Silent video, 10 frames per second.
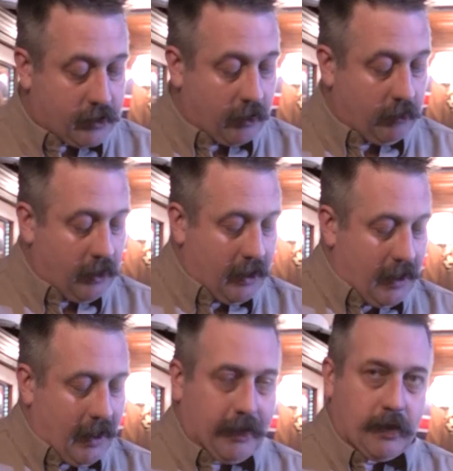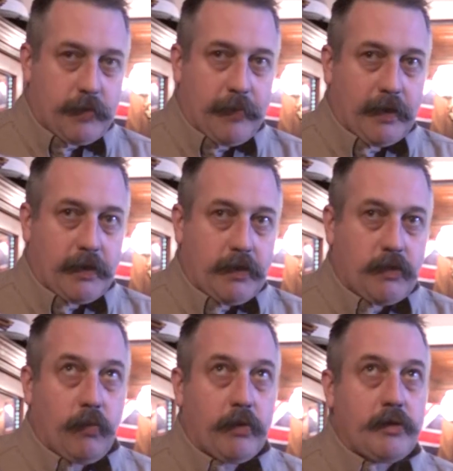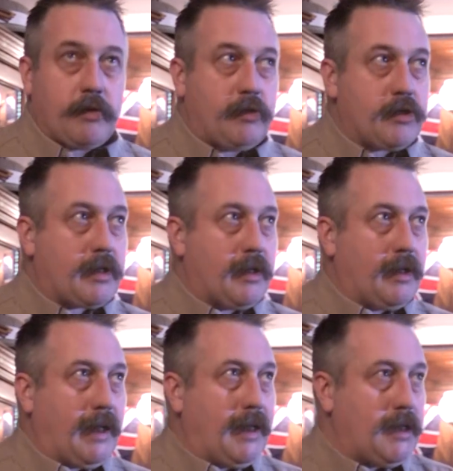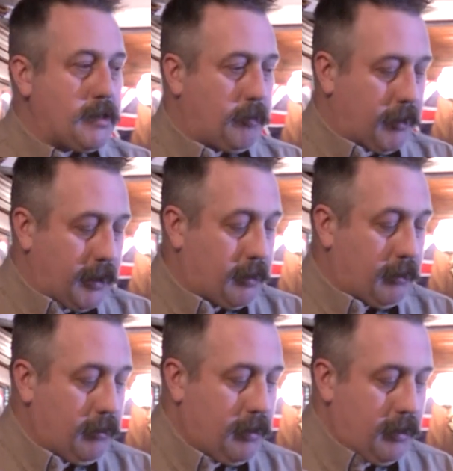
So I'd expect it to want to just ease up a little,